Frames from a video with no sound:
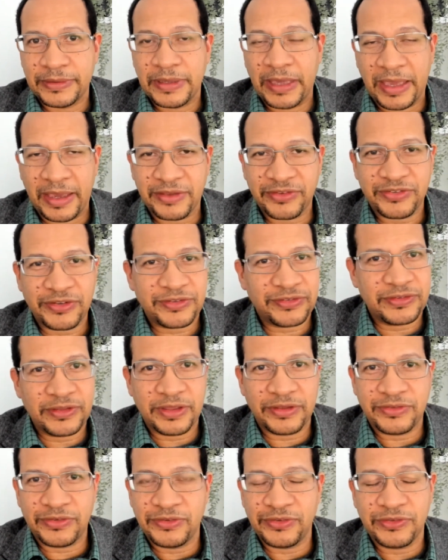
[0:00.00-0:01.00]
Excess
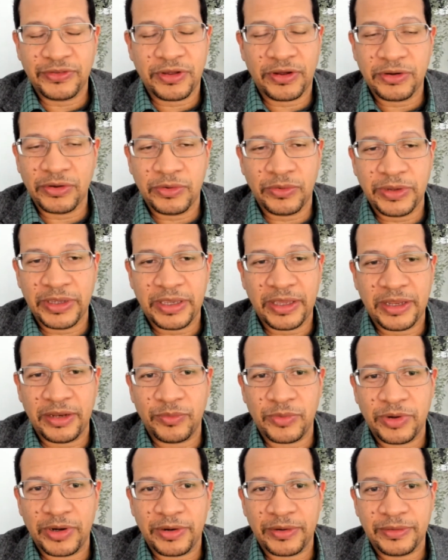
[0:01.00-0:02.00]
deaths is not going
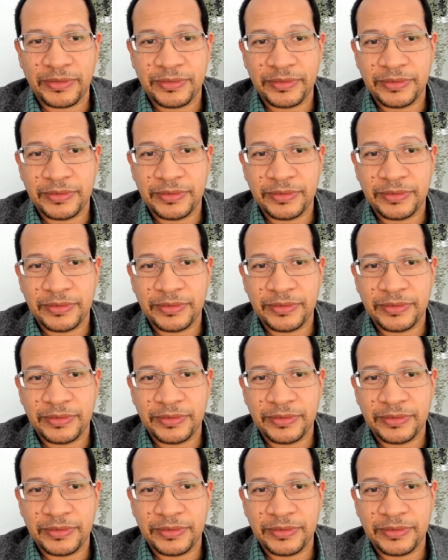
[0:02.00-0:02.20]
anywhere.